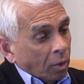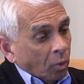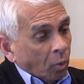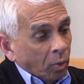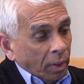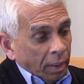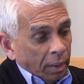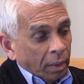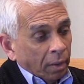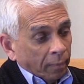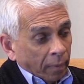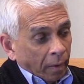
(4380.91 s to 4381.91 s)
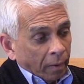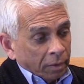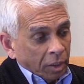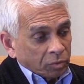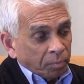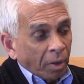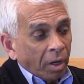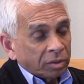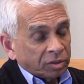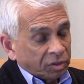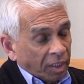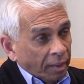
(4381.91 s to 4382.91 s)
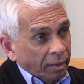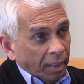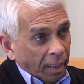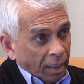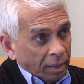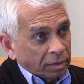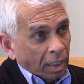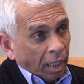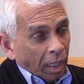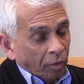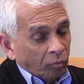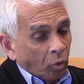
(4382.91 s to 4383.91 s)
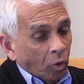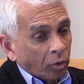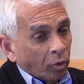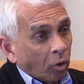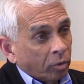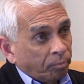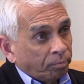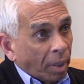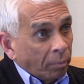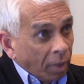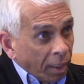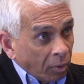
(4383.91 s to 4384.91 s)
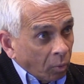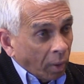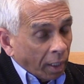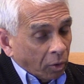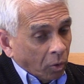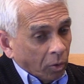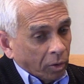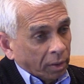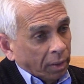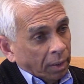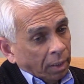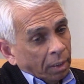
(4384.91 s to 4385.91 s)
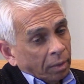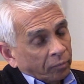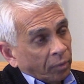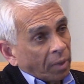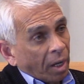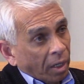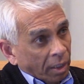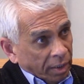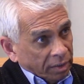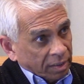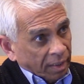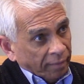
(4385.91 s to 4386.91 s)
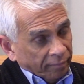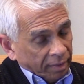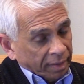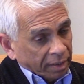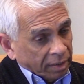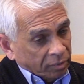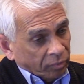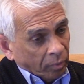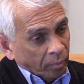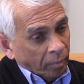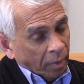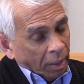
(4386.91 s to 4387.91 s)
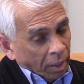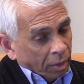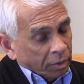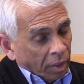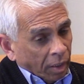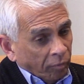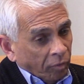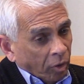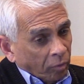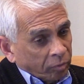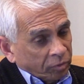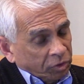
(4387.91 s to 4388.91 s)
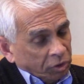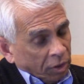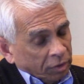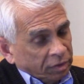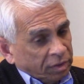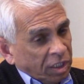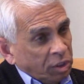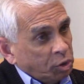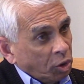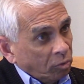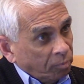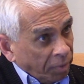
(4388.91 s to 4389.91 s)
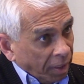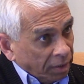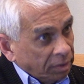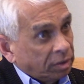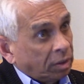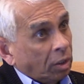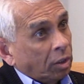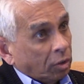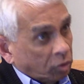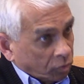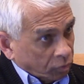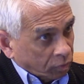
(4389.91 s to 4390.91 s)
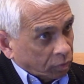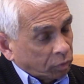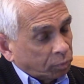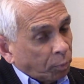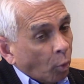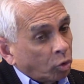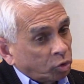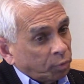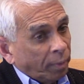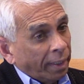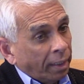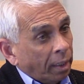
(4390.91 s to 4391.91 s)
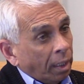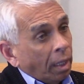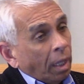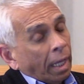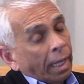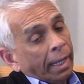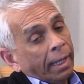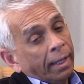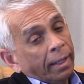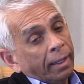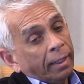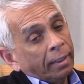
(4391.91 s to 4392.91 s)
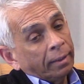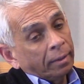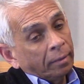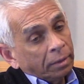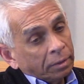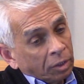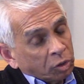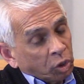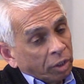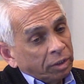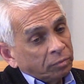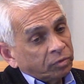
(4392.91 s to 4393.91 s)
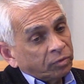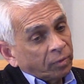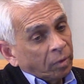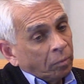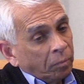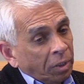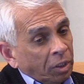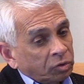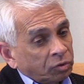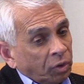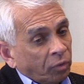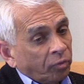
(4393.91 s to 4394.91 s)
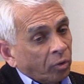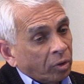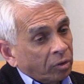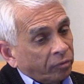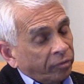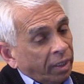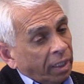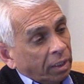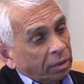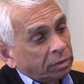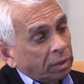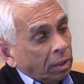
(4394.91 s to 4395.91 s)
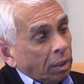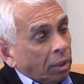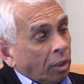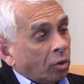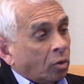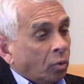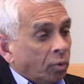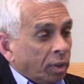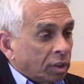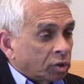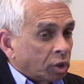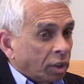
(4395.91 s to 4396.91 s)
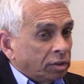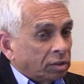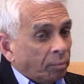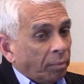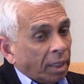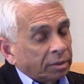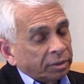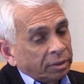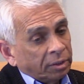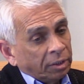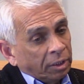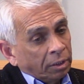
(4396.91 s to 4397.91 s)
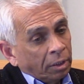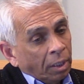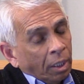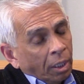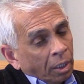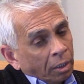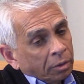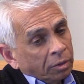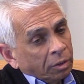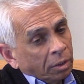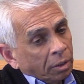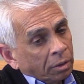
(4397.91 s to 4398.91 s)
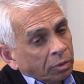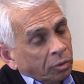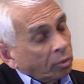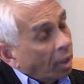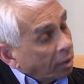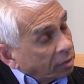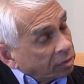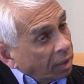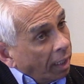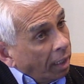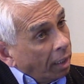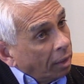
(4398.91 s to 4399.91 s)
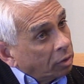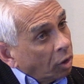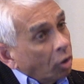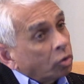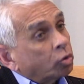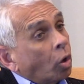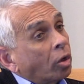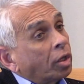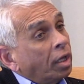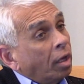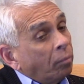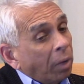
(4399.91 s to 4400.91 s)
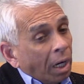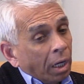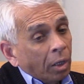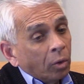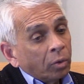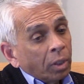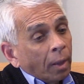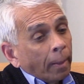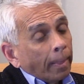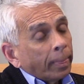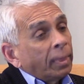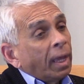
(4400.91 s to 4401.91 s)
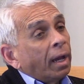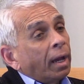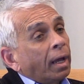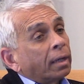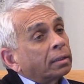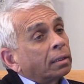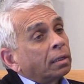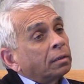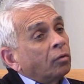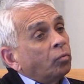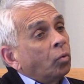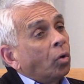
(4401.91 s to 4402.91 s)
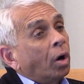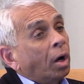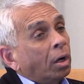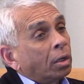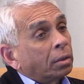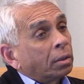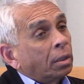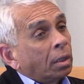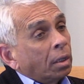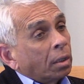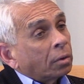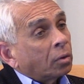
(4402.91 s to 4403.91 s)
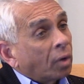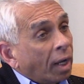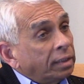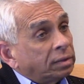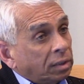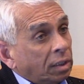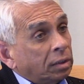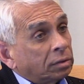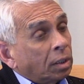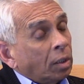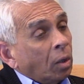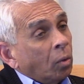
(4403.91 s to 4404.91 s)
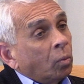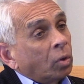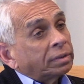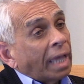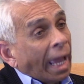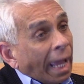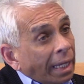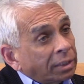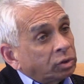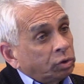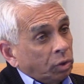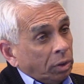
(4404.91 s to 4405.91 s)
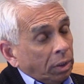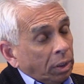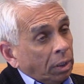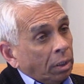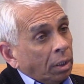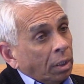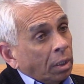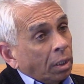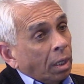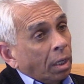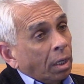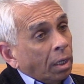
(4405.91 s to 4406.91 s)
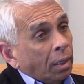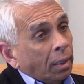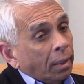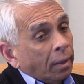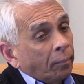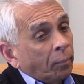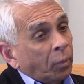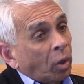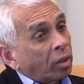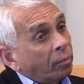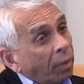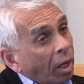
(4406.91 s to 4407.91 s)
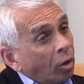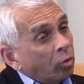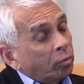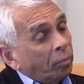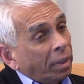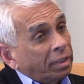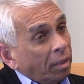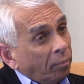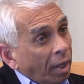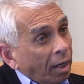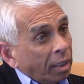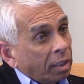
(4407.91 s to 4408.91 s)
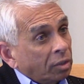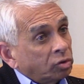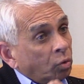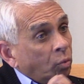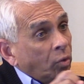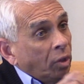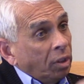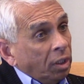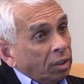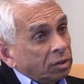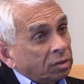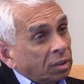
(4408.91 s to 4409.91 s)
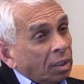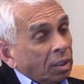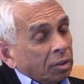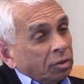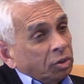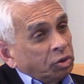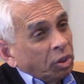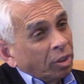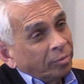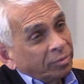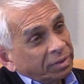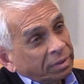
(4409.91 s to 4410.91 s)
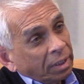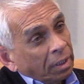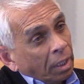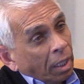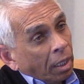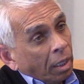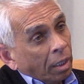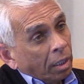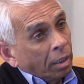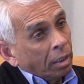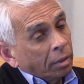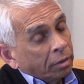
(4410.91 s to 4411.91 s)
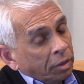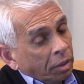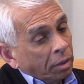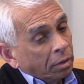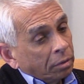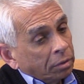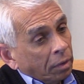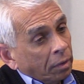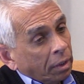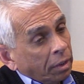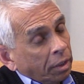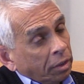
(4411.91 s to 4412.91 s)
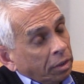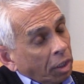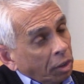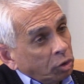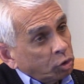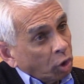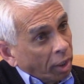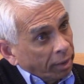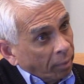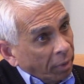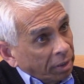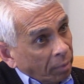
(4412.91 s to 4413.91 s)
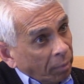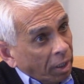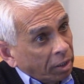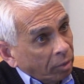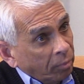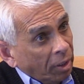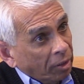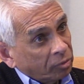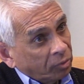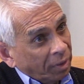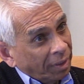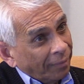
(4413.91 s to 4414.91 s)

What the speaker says: only this past 10 days have gone on public record from the highest level, that is from the level of Xi Jinping's spokesman and the Chinese Ministry of Foreign Affairs, including the Chinese ambassador in the United States, talking about that the Wuhan crisis was actually brought about by the Americans who released the germs in China by the American military.